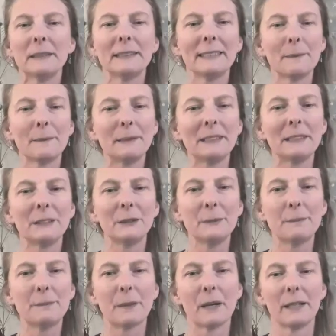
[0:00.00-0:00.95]
The
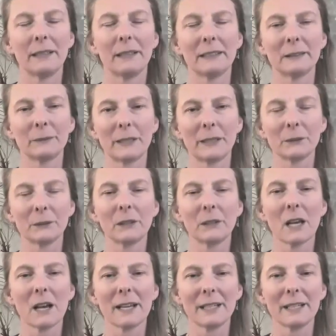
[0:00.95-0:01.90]
semi-supine is where you're
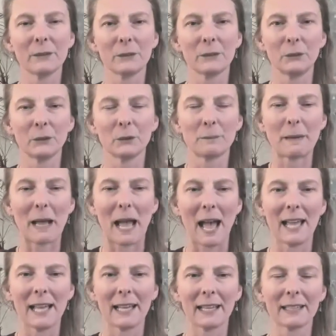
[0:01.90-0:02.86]
lying on your
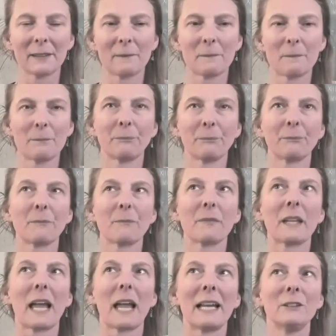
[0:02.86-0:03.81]
back
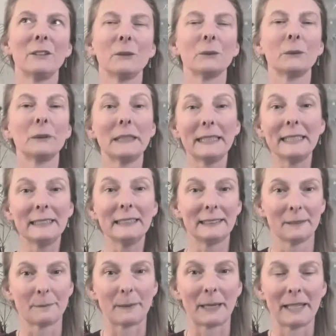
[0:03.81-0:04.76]
and your
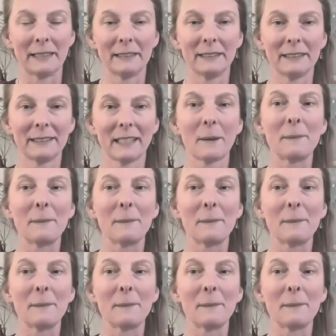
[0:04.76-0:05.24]
knees are bent.